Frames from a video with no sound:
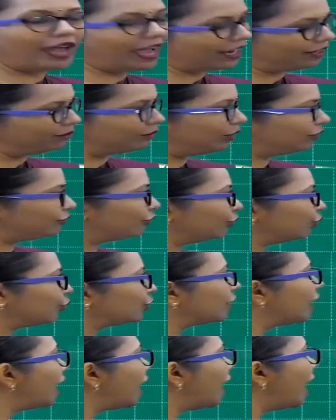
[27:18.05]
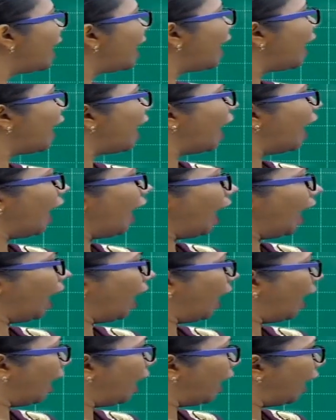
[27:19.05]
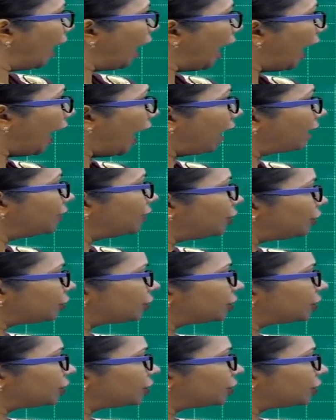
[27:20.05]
animal food. And